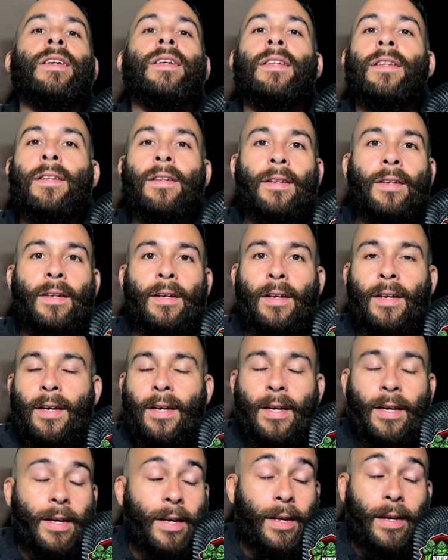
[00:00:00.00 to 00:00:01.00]
And
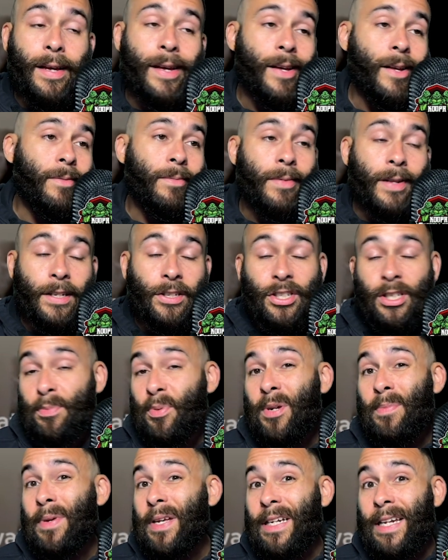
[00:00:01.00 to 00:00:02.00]
yeah, and she's
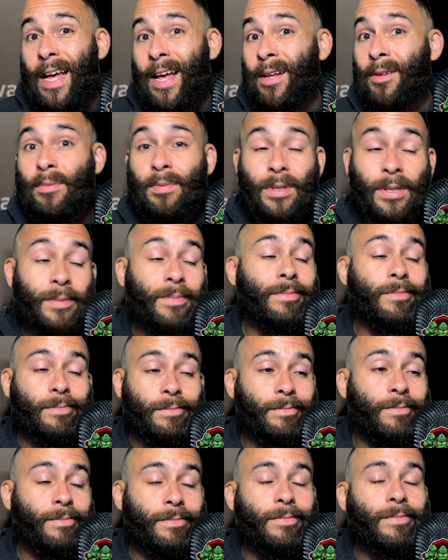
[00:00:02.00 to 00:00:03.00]
pretty big now, but
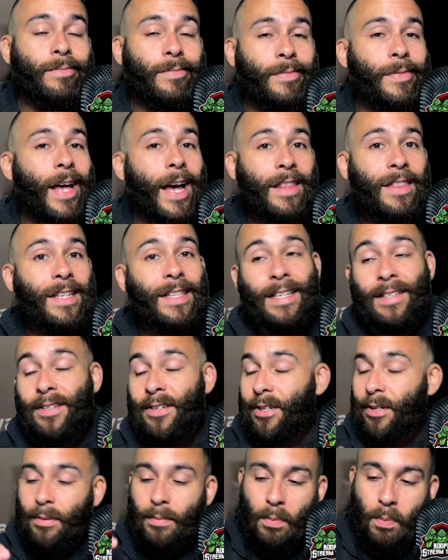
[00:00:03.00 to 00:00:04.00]
I think that's
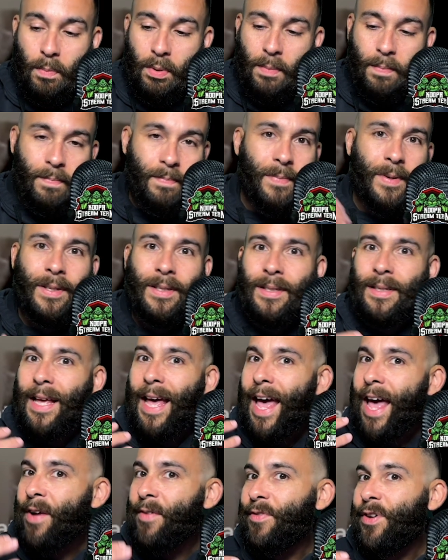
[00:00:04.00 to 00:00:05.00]
gonna because
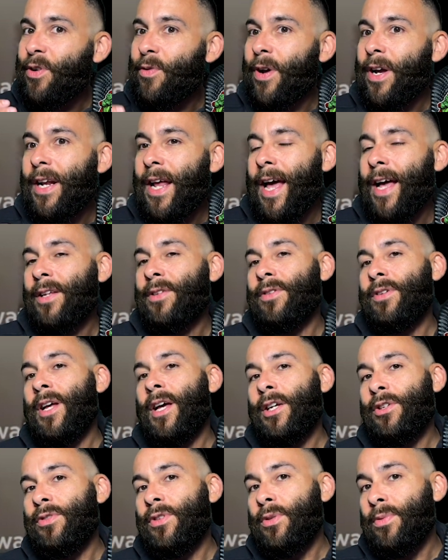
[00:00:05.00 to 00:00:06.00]
every great actor and
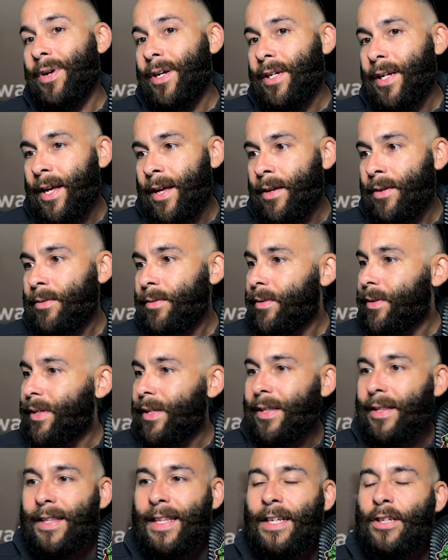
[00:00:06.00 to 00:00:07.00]
actress right now
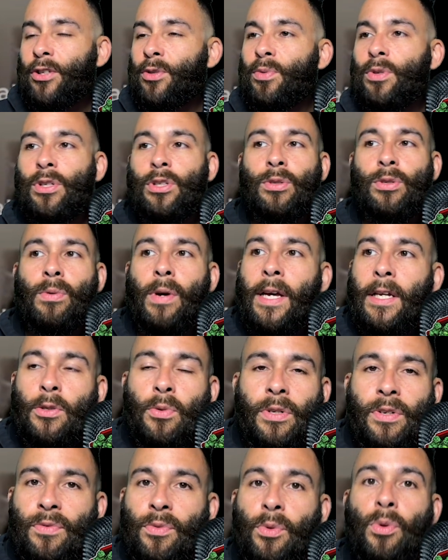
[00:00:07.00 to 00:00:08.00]
they just want to do
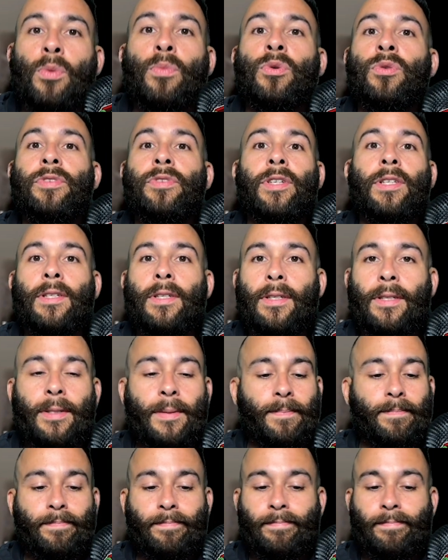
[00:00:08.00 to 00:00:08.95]
A24 movies because